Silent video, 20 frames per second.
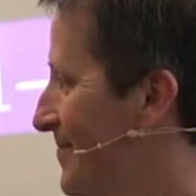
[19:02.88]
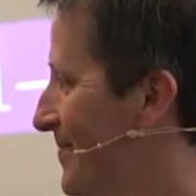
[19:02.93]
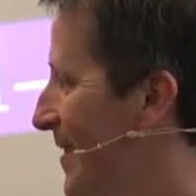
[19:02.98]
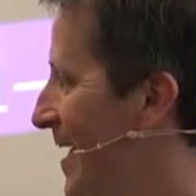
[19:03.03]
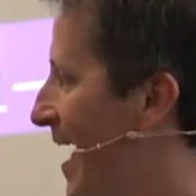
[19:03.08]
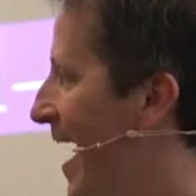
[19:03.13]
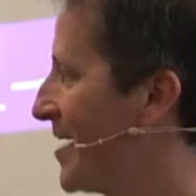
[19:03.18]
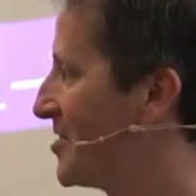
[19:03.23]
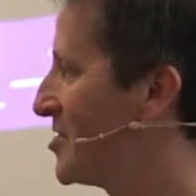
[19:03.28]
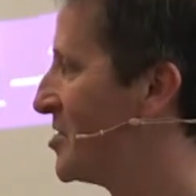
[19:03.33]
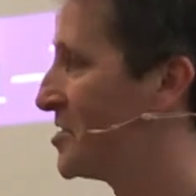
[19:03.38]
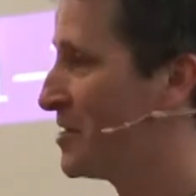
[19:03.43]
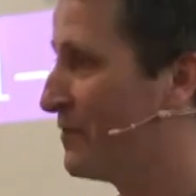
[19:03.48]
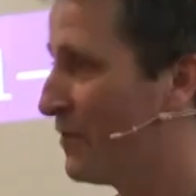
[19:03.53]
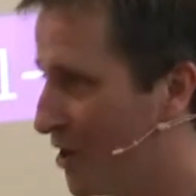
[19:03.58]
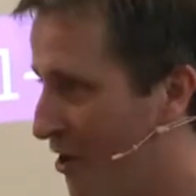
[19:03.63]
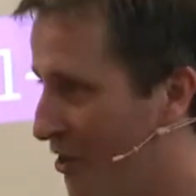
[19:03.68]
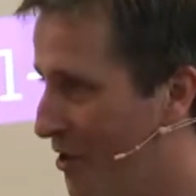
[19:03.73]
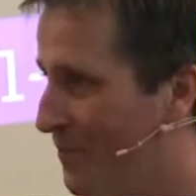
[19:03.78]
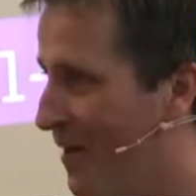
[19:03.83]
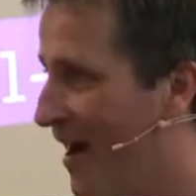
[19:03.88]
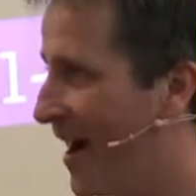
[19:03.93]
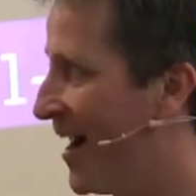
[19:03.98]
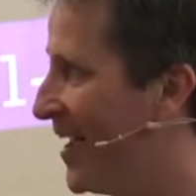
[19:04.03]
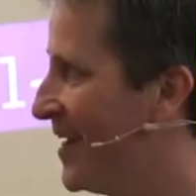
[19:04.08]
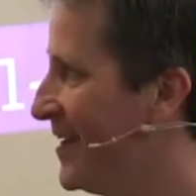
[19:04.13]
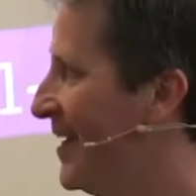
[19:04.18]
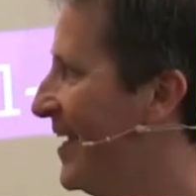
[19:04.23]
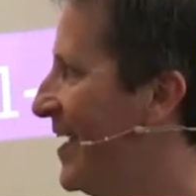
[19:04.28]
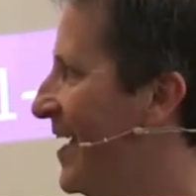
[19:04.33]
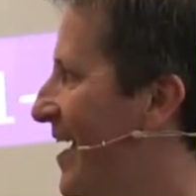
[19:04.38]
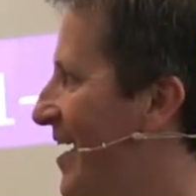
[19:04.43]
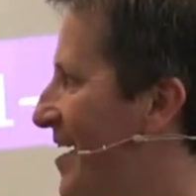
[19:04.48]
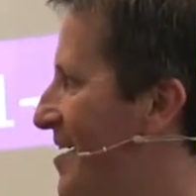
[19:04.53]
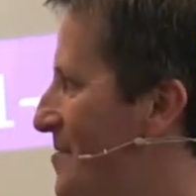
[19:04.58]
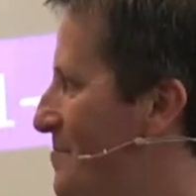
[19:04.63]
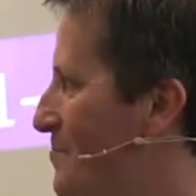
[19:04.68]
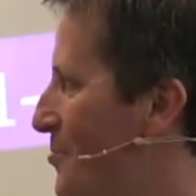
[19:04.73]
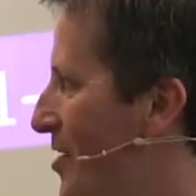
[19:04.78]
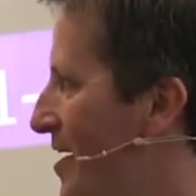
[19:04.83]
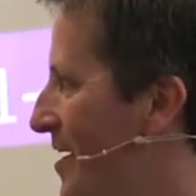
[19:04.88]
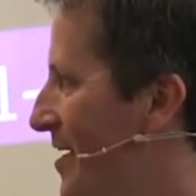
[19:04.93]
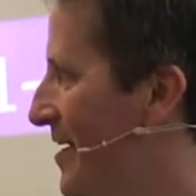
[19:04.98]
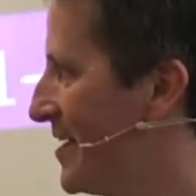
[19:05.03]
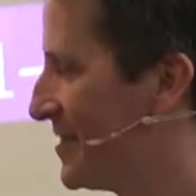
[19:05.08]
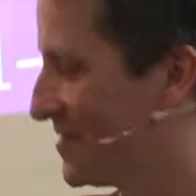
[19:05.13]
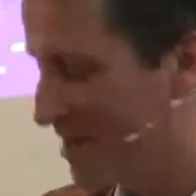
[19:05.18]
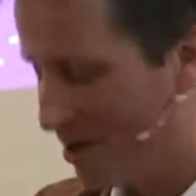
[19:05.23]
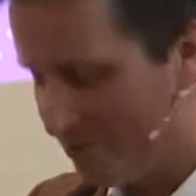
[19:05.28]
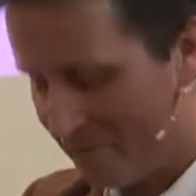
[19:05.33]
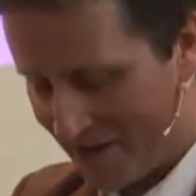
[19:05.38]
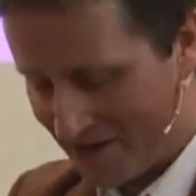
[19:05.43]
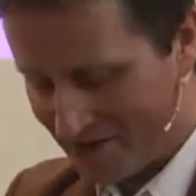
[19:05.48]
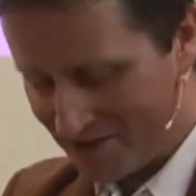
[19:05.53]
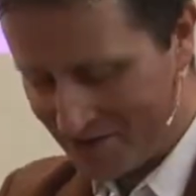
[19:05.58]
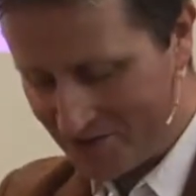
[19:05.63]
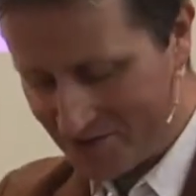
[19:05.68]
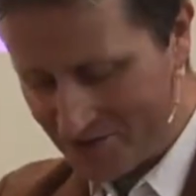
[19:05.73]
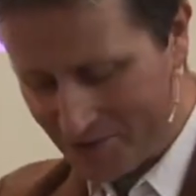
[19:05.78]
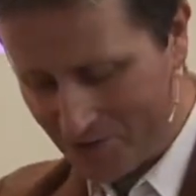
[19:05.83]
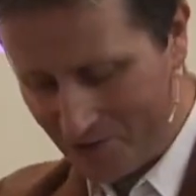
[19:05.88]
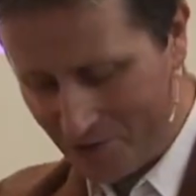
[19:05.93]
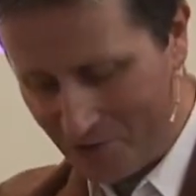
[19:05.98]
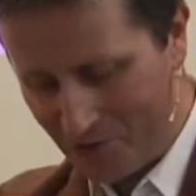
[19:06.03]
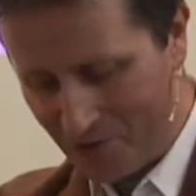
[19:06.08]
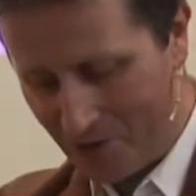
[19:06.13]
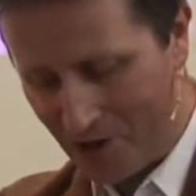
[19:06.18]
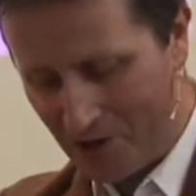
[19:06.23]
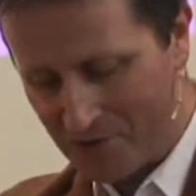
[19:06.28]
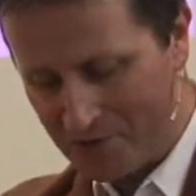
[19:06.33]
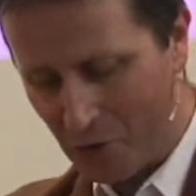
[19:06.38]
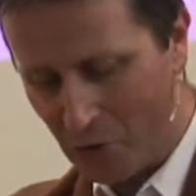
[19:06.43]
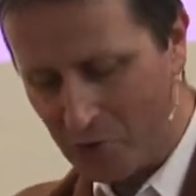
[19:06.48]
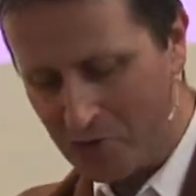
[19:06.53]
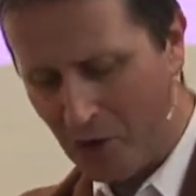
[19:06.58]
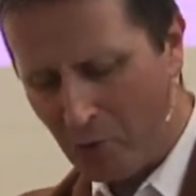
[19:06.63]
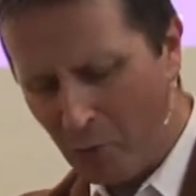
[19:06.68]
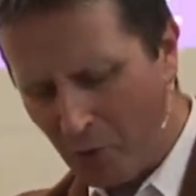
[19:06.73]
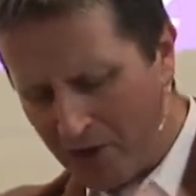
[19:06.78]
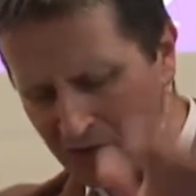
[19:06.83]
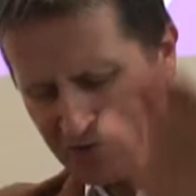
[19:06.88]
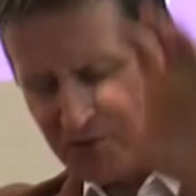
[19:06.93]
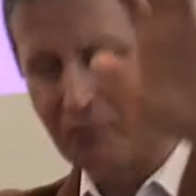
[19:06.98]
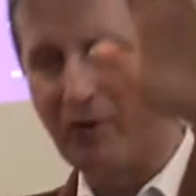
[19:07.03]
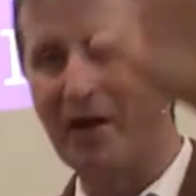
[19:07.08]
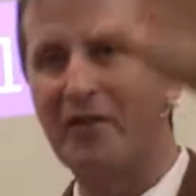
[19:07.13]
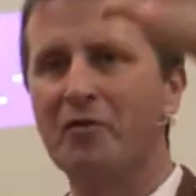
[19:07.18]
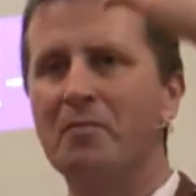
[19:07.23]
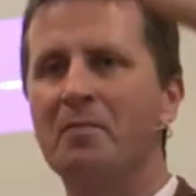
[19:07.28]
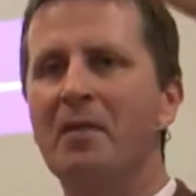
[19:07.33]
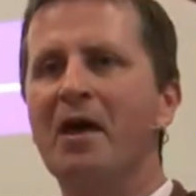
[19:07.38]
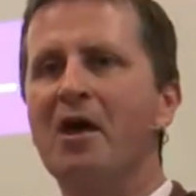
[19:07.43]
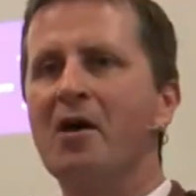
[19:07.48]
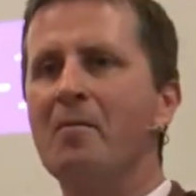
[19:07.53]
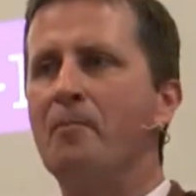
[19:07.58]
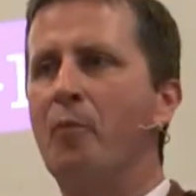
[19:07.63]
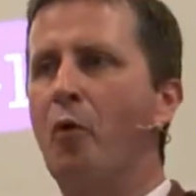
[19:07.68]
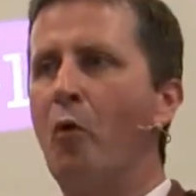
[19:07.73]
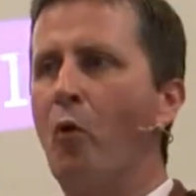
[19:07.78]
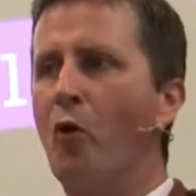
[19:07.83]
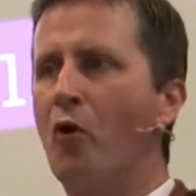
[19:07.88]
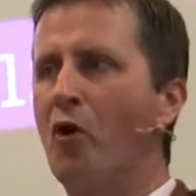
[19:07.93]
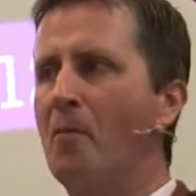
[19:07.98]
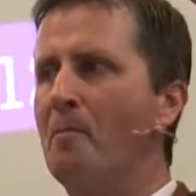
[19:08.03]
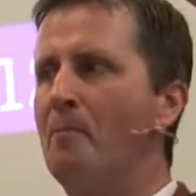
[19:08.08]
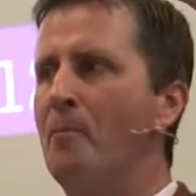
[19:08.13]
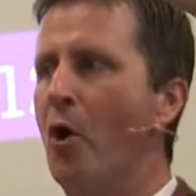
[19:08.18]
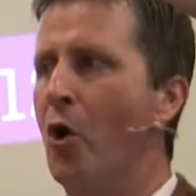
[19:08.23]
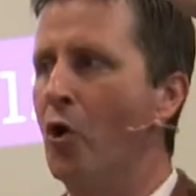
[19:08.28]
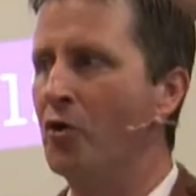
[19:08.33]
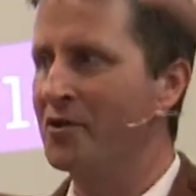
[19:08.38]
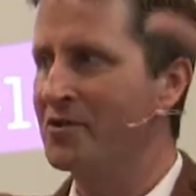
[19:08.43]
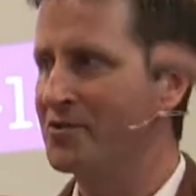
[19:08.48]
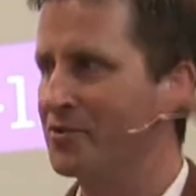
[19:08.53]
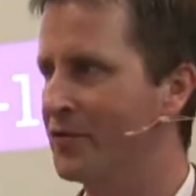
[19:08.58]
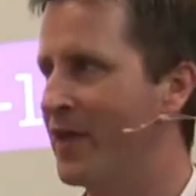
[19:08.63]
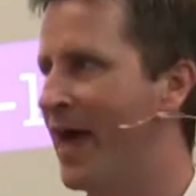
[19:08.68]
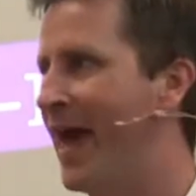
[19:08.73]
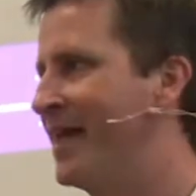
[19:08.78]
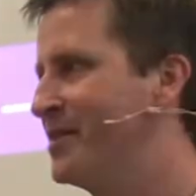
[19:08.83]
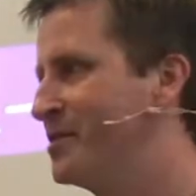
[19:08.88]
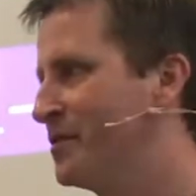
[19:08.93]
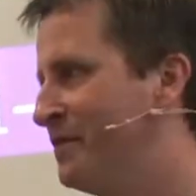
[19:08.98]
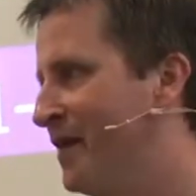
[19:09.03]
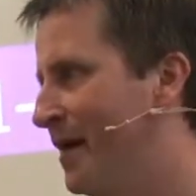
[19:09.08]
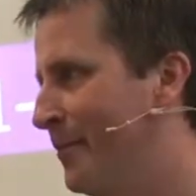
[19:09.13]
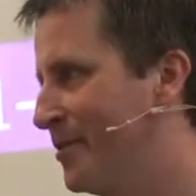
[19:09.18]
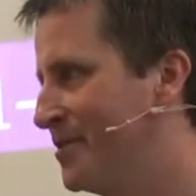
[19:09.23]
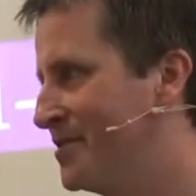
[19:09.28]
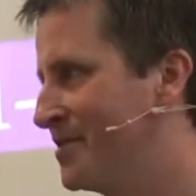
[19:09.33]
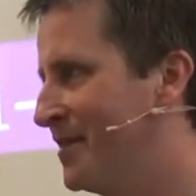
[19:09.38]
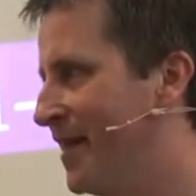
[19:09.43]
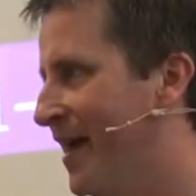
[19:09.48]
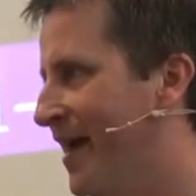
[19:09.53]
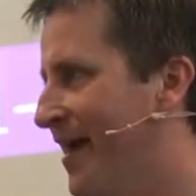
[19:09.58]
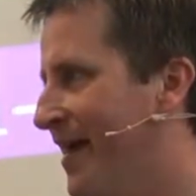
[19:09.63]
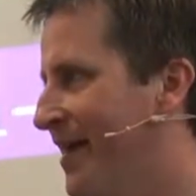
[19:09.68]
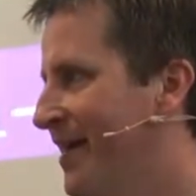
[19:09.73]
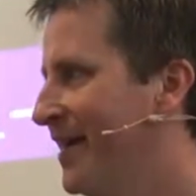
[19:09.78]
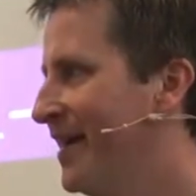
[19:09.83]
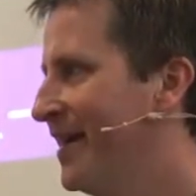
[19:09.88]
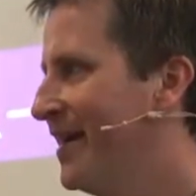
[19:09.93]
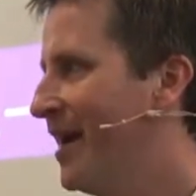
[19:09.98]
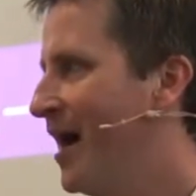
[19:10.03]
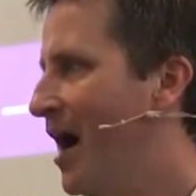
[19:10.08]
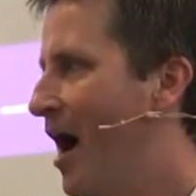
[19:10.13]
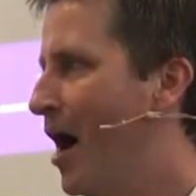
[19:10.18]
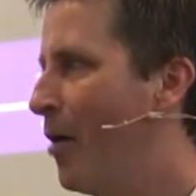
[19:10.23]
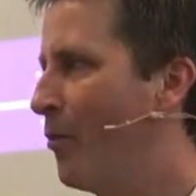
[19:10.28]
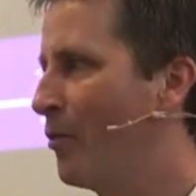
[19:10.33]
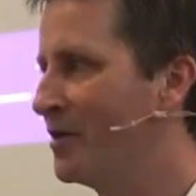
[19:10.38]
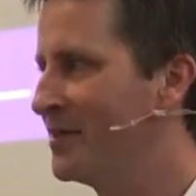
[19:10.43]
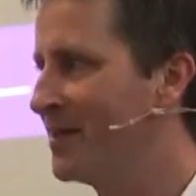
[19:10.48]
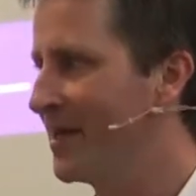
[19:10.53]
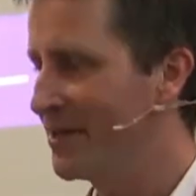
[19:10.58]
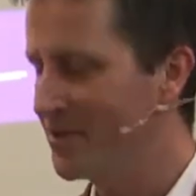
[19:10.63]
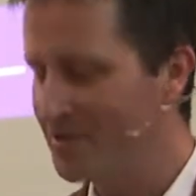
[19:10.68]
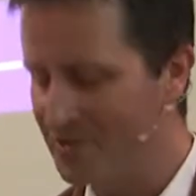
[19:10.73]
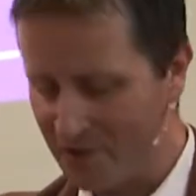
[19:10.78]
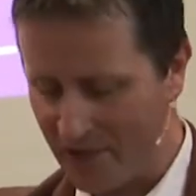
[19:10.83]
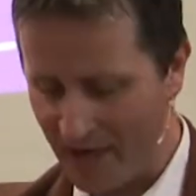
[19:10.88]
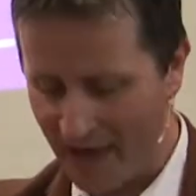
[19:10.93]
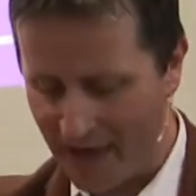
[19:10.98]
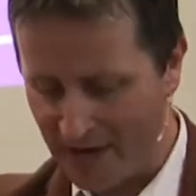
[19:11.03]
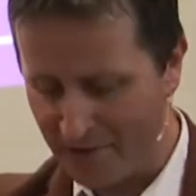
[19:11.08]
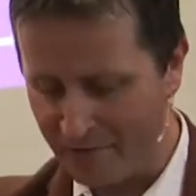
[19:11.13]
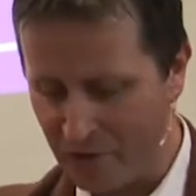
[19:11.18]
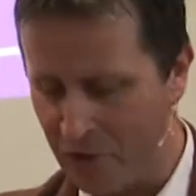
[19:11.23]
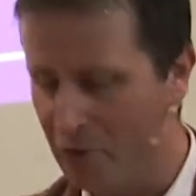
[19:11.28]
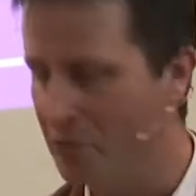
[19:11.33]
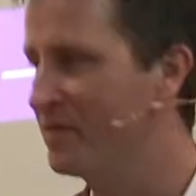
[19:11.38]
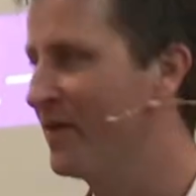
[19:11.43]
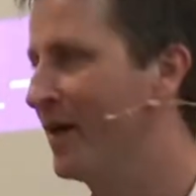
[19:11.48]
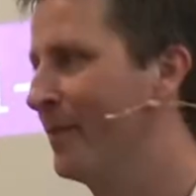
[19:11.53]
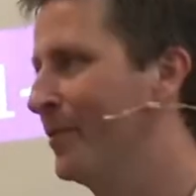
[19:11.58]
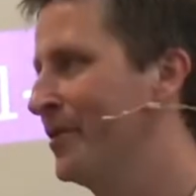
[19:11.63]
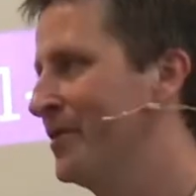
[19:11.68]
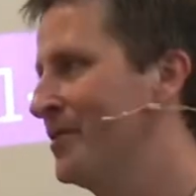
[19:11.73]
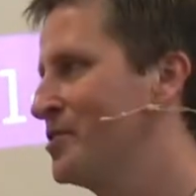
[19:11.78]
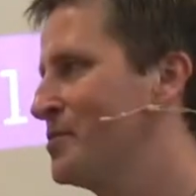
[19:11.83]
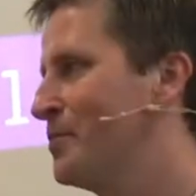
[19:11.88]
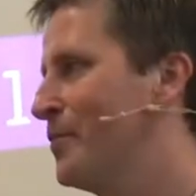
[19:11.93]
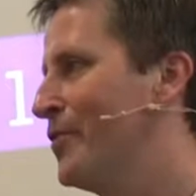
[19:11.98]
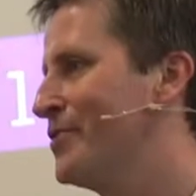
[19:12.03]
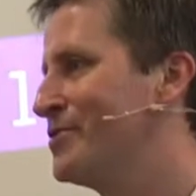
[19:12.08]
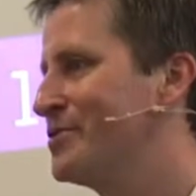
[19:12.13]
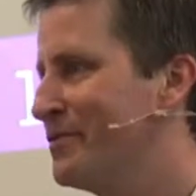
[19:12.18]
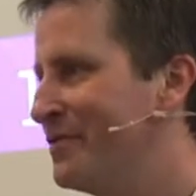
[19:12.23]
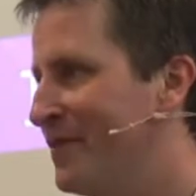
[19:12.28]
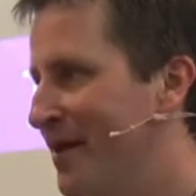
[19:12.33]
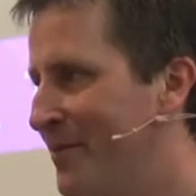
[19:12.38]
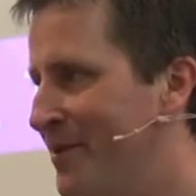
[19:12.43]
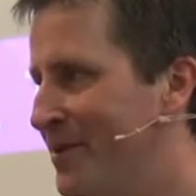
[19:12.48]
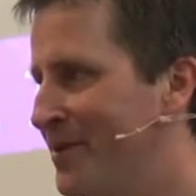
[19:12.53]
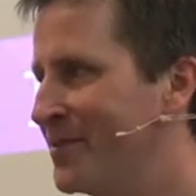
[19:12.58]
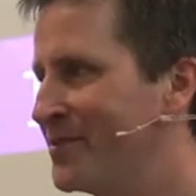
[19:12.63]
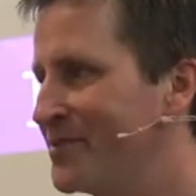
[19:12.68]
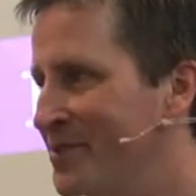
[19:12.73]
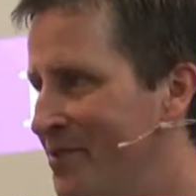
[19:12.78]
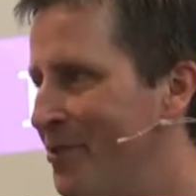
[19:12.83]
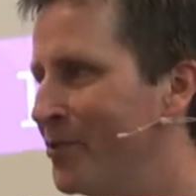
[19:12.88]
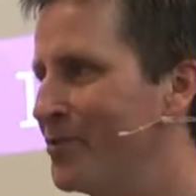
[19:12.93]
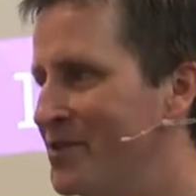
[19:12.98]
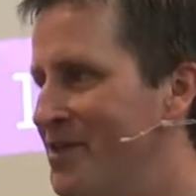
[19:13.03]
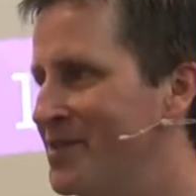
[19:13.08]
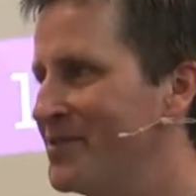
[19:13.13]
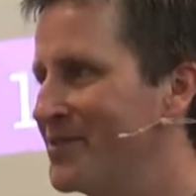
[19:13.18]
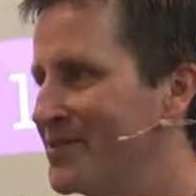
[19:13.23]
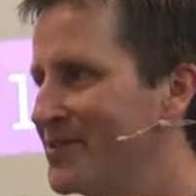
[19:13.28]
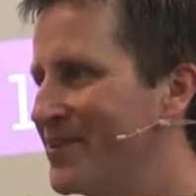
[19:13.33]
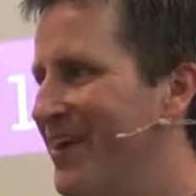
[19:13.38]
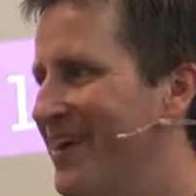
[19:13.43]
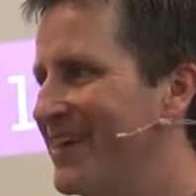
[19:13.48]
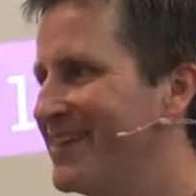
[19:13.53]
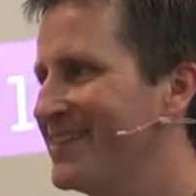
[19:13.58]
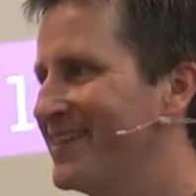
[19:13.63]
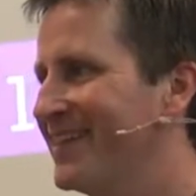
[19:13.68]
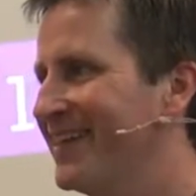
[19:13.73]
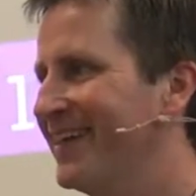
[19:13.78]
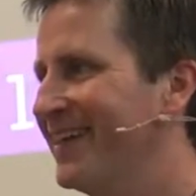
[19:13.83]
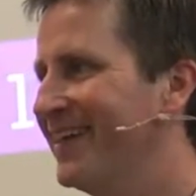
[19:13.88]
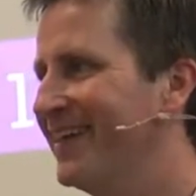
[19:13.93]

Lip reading: The actions of another man bring salvation to us all. So rather than pour burdens on the heads of families today, I want to take you to the head of a new family, the spiritual family that's the Lord Jesus Christ,